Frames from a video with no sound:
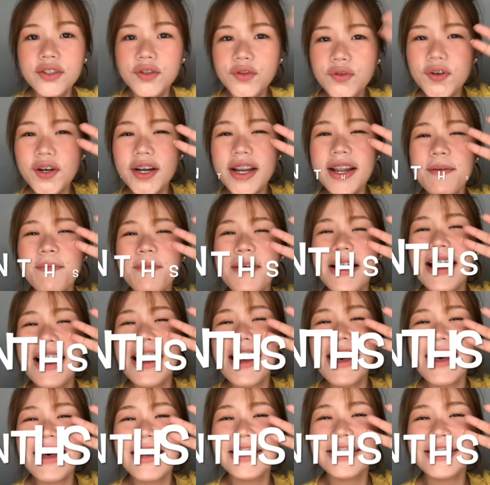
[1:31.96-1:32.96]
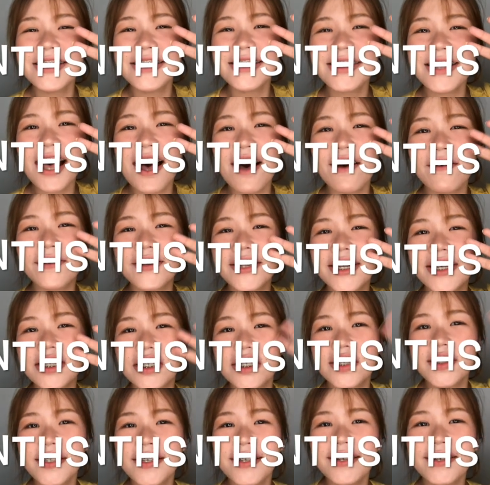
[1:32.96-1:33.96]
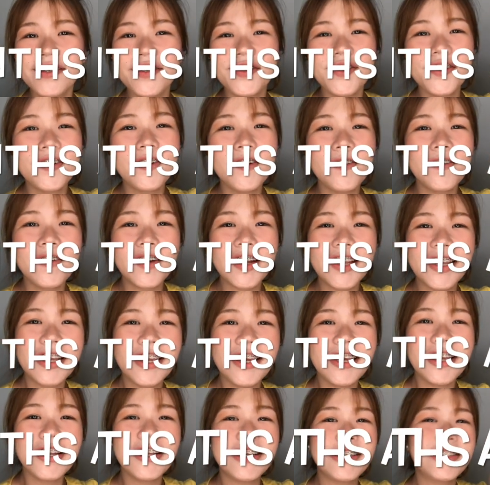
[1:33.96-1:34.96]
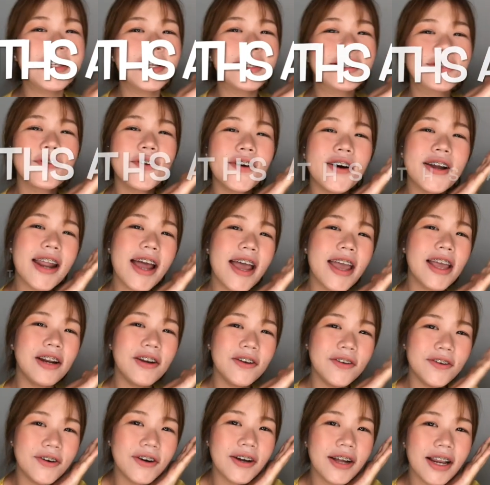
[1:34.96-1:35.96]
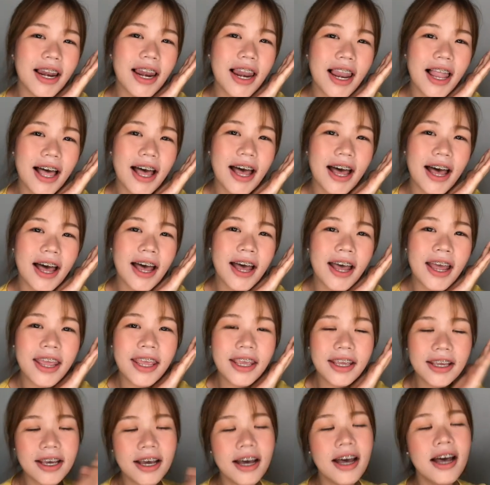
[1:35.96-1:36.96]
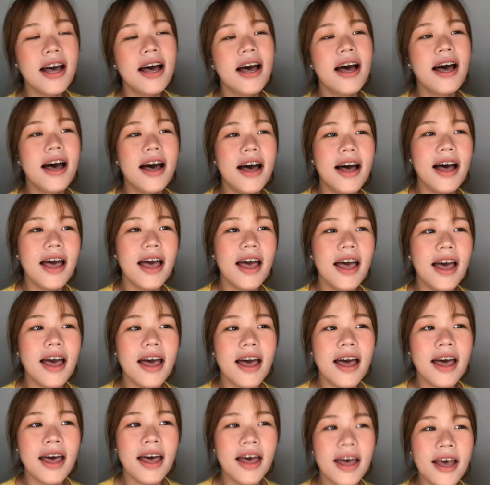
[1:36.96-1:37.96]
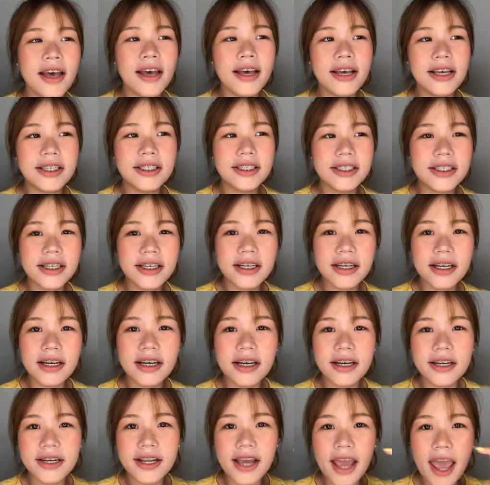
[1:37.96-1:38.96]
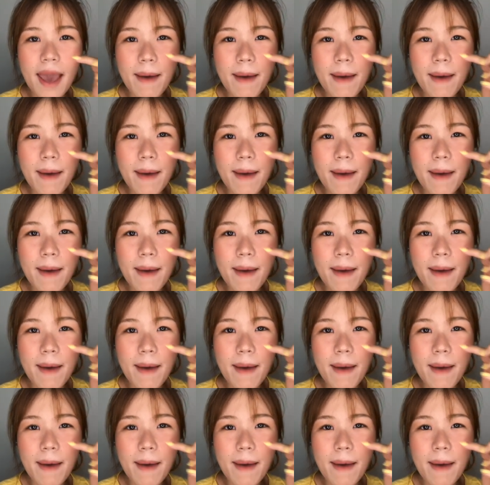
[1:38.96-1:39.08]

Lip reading: 3 months after surgery, this is what I look like. And the